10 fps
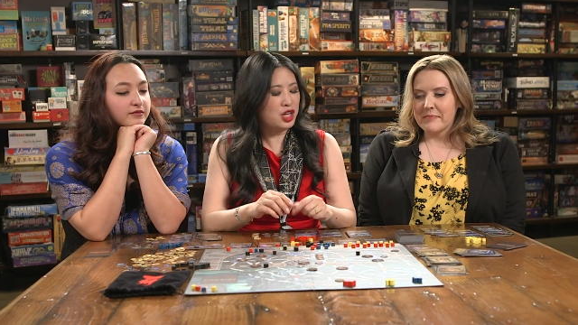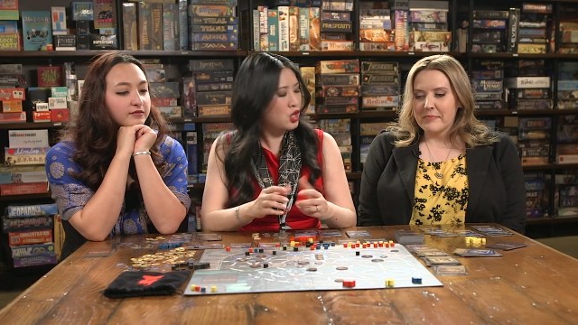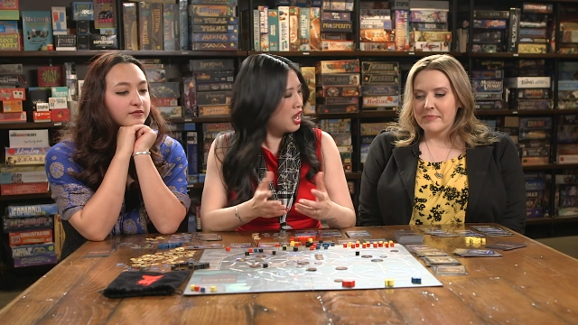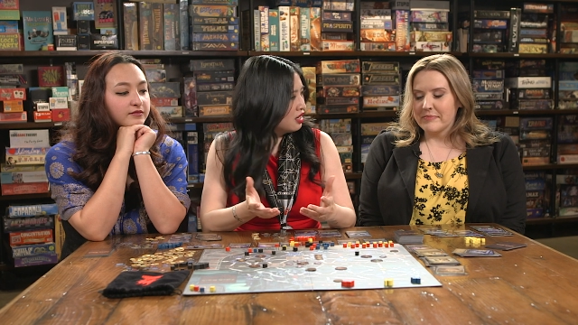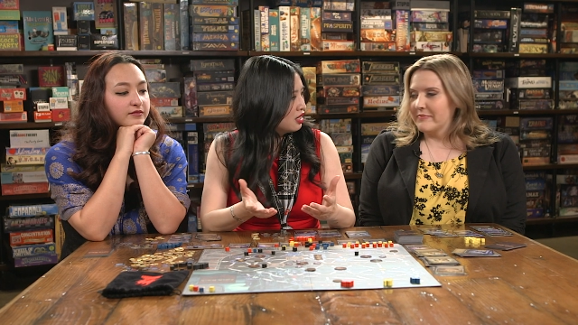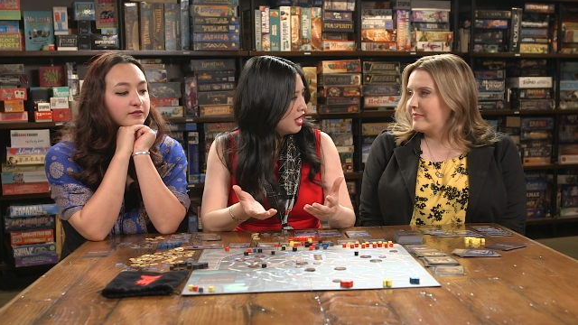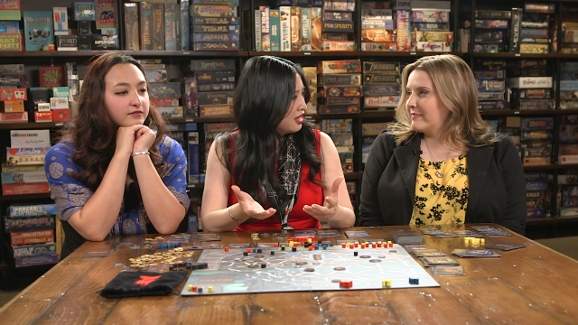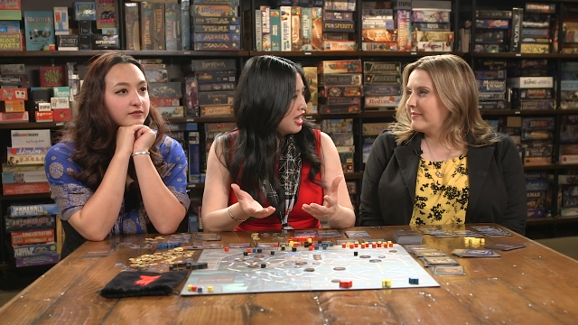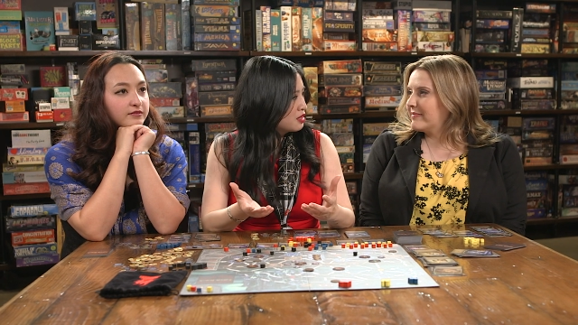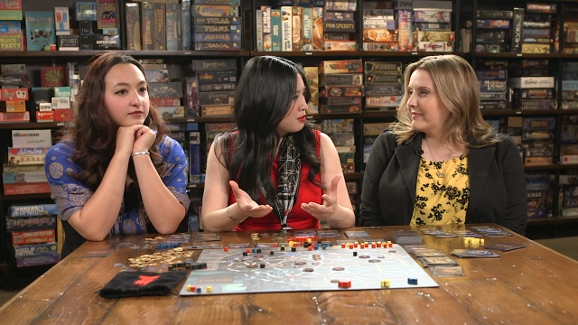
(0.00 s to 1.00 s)
Speaker 1: I try to
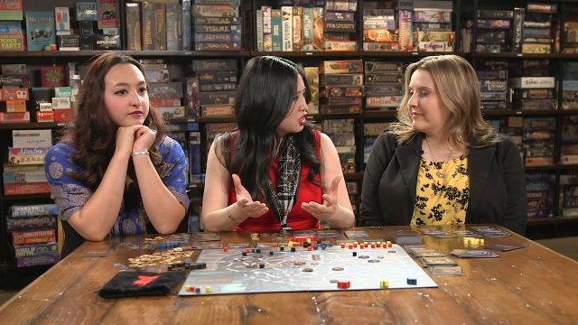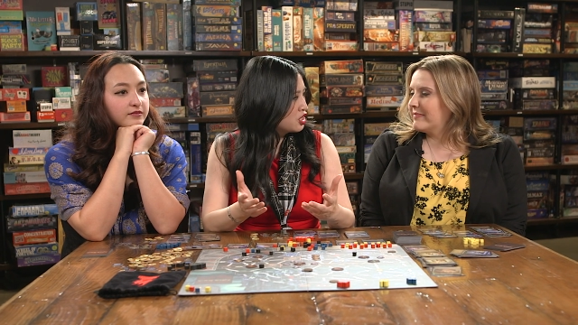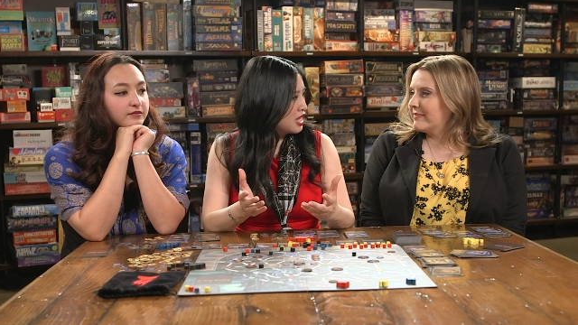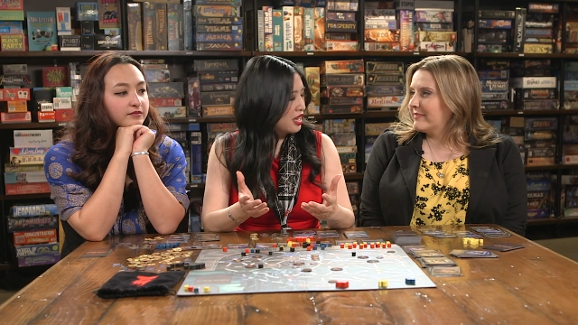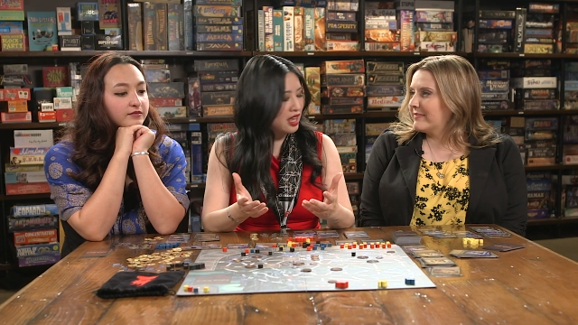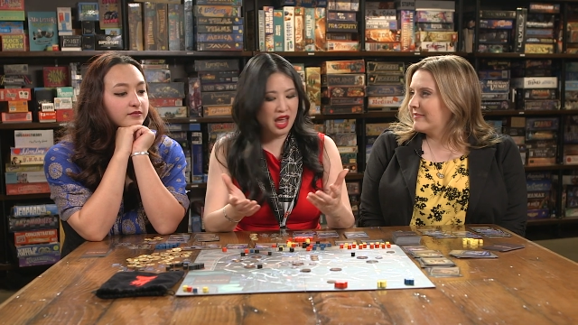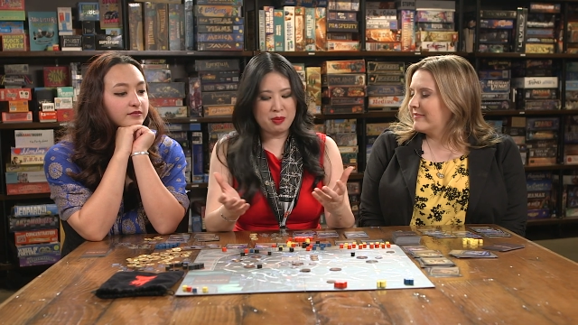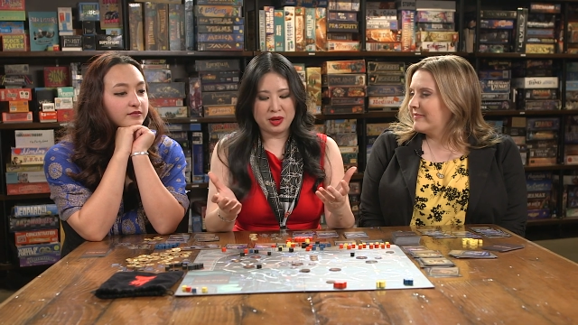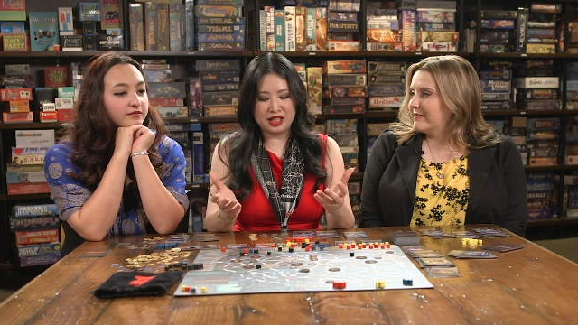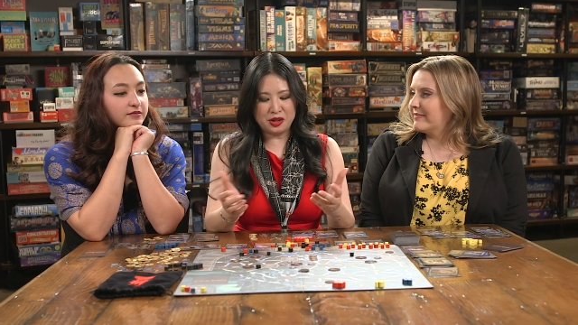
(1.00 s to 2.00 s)
Clank as much as I
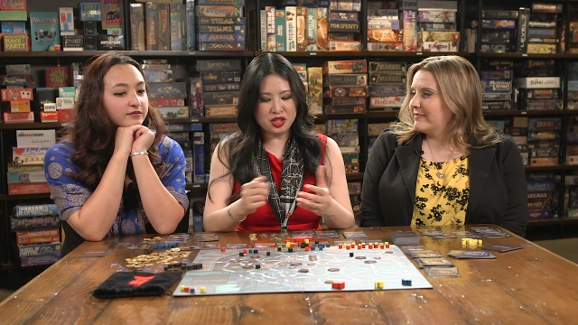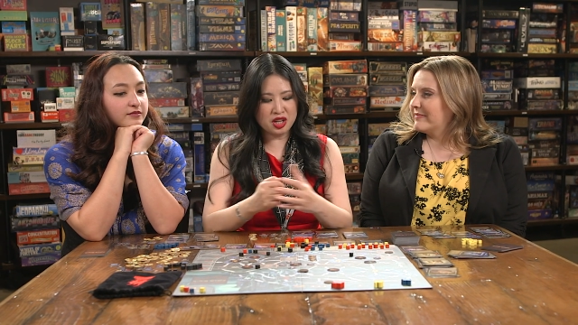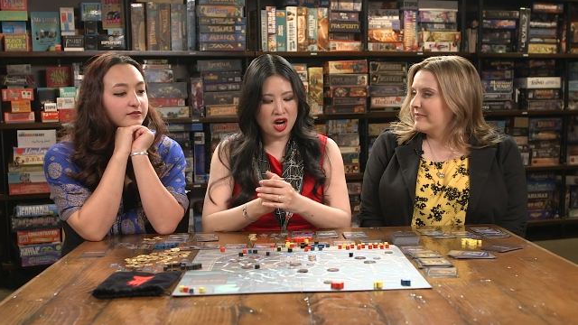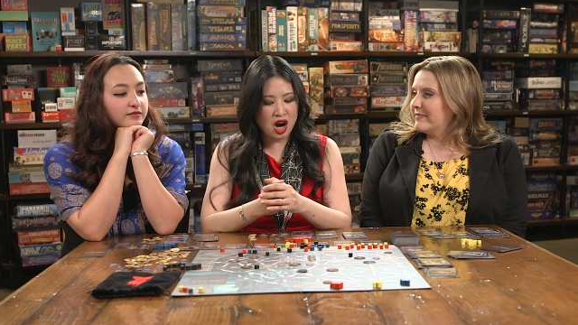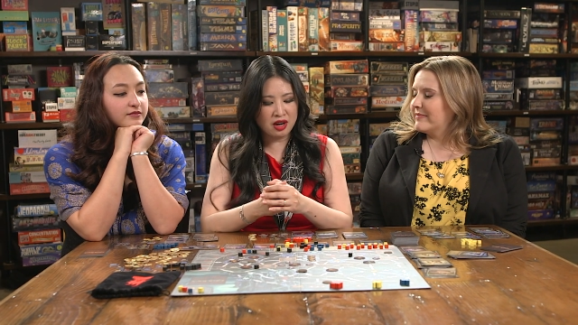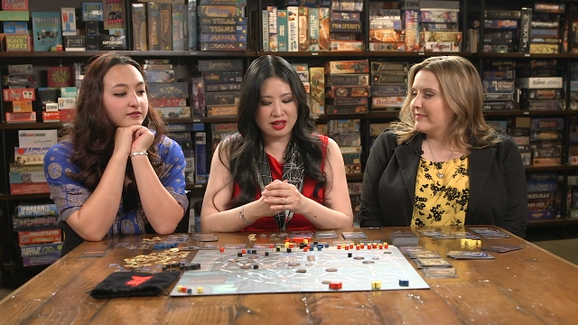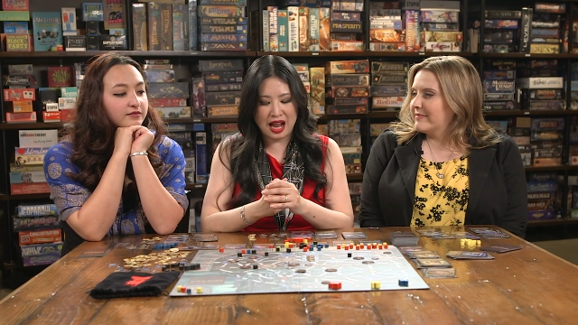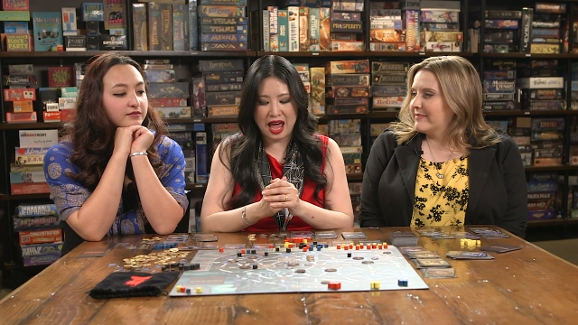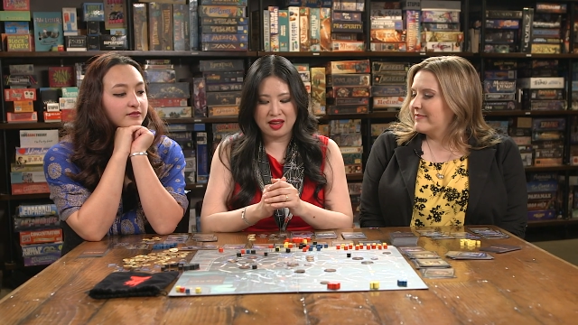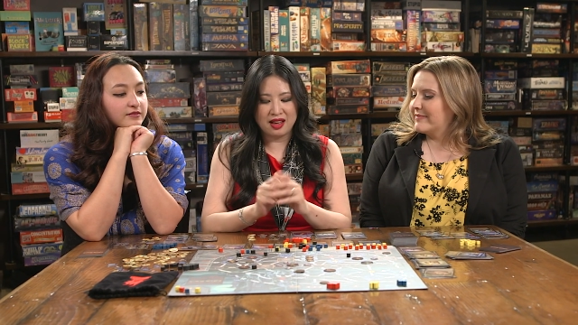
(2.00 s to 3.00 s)
can, but there is a card
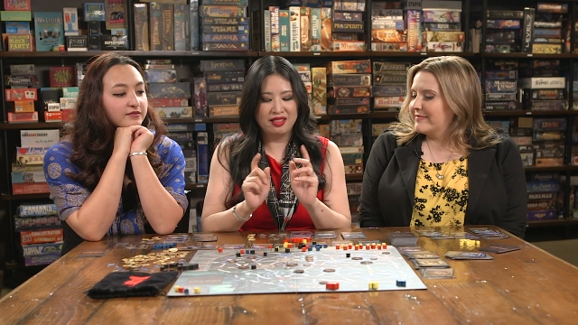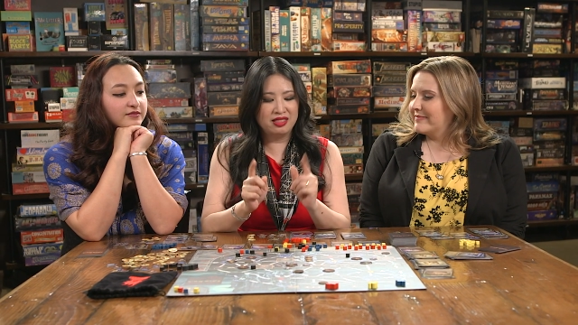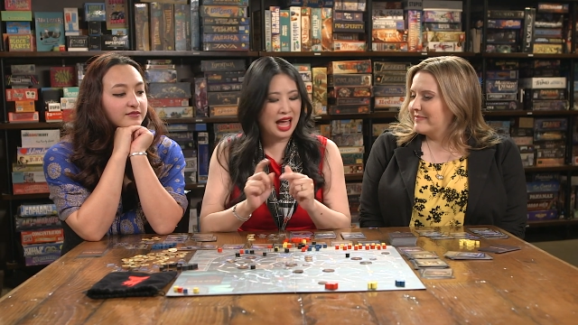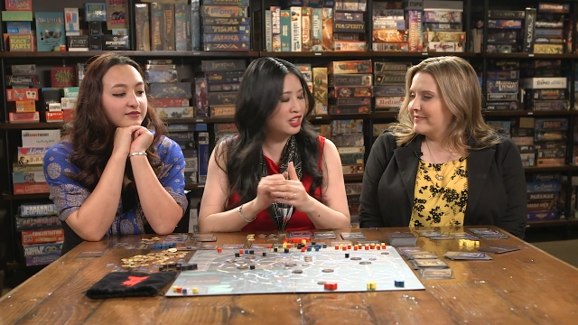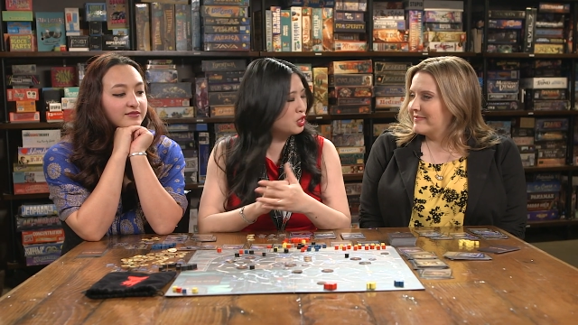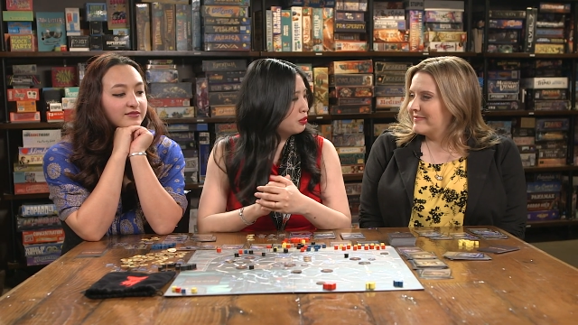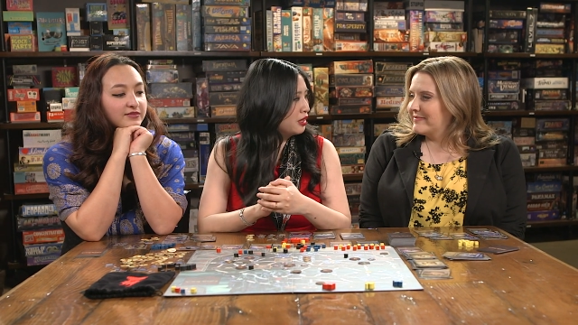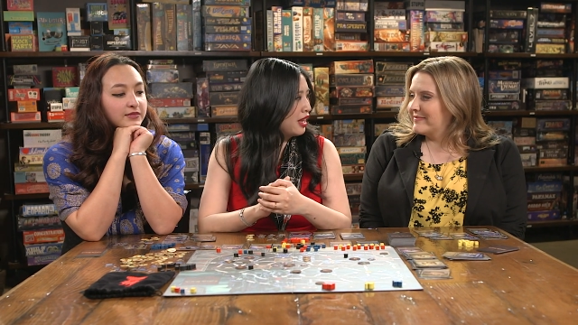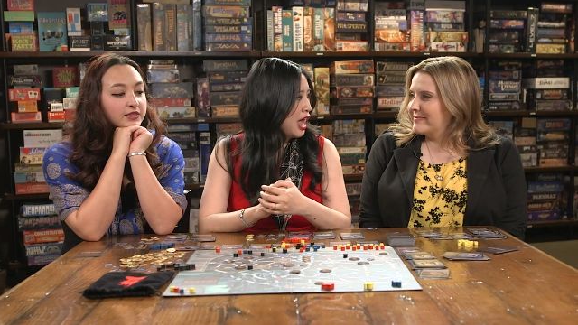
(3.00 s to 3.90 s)
that I like to play.